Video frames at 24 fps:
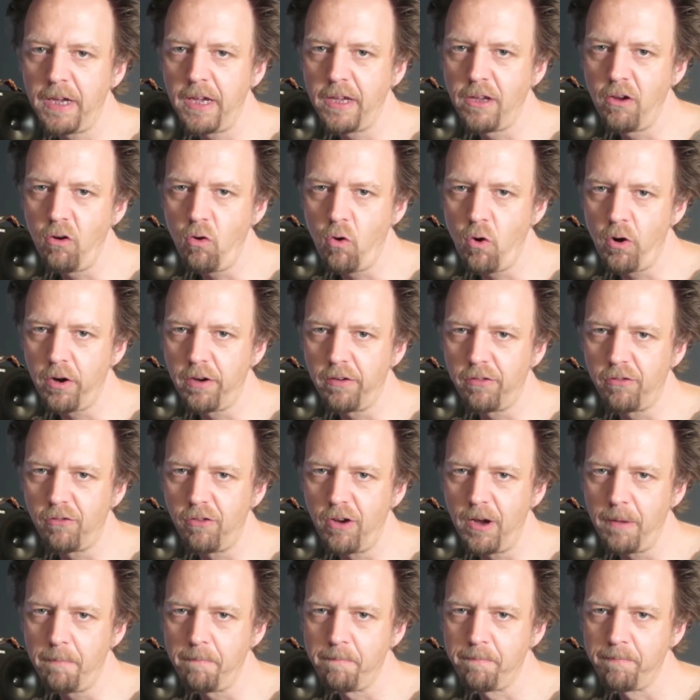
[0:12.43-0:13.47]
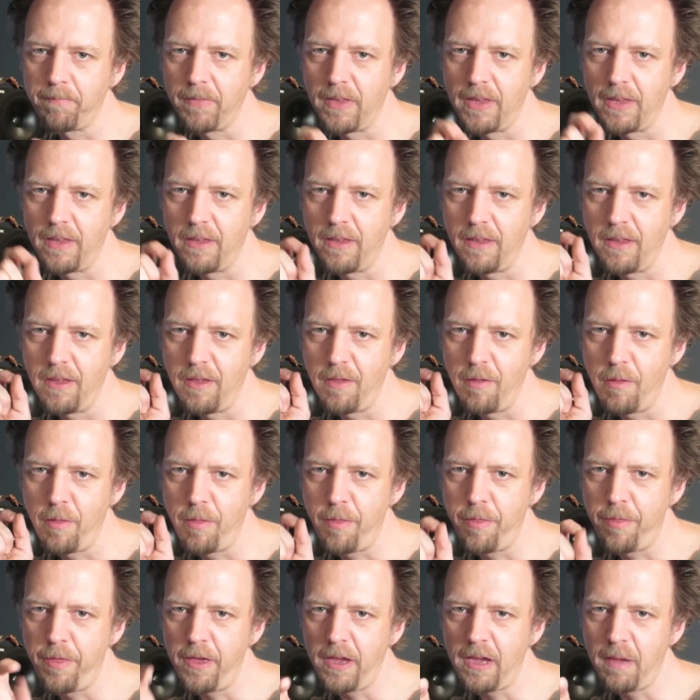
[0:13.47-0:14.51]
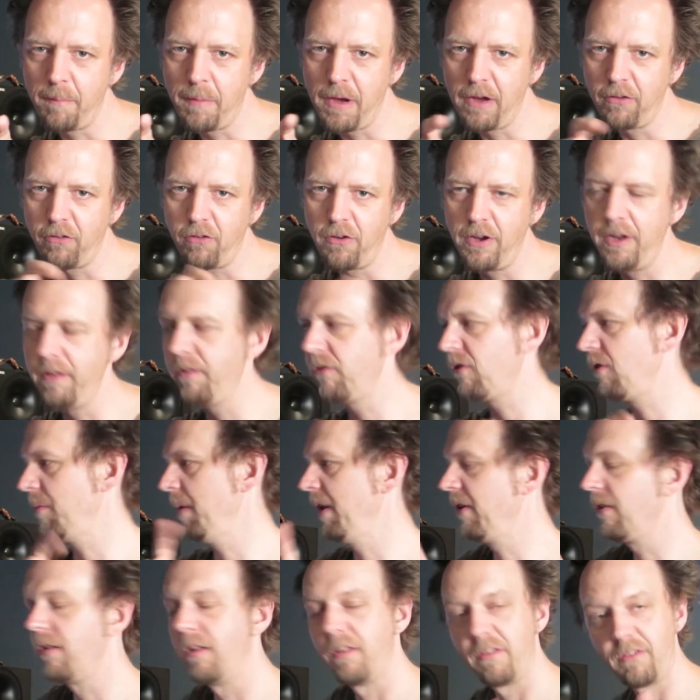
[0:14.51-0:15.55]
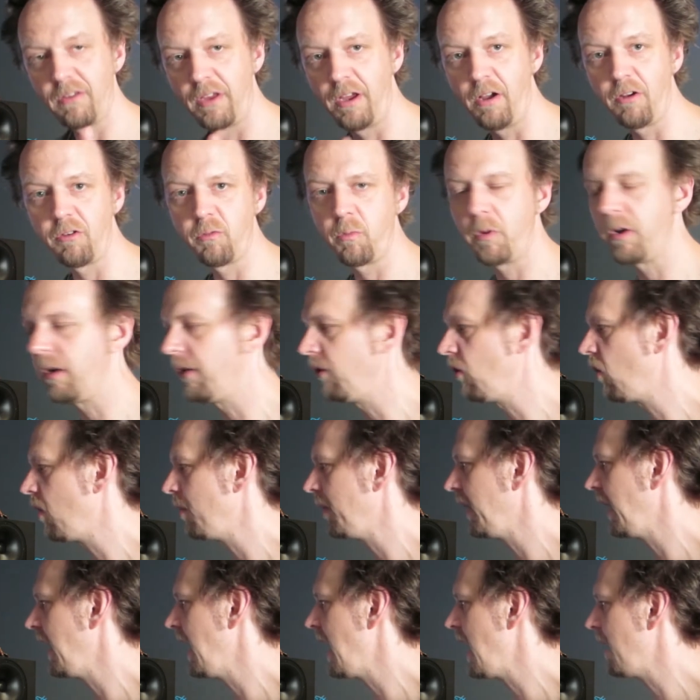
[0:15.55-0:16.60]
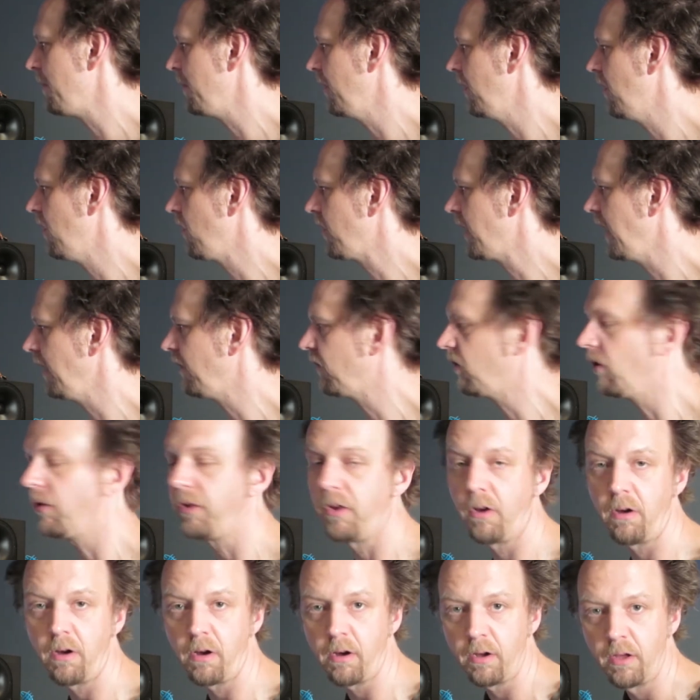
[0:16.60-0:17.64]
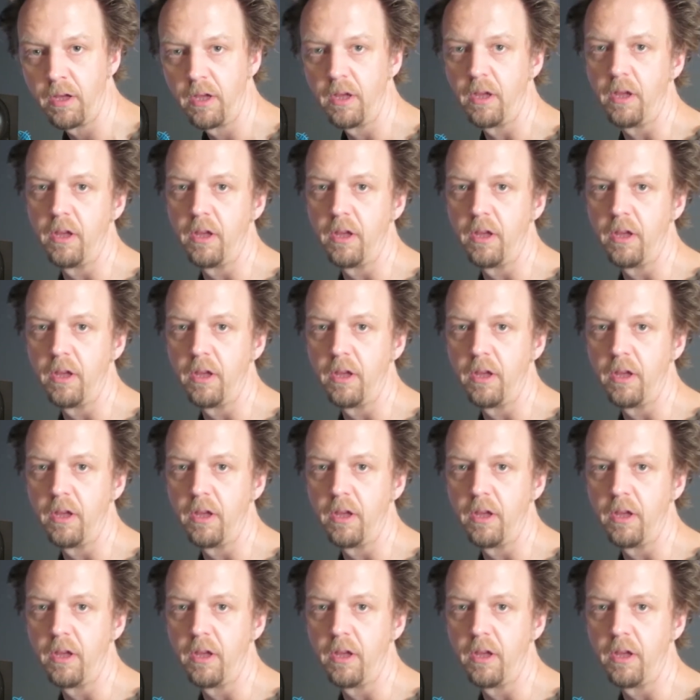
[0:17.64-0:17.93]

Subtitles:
picking your orchestra, think about your instruments. So here's what'll normally happen. Okay, so you're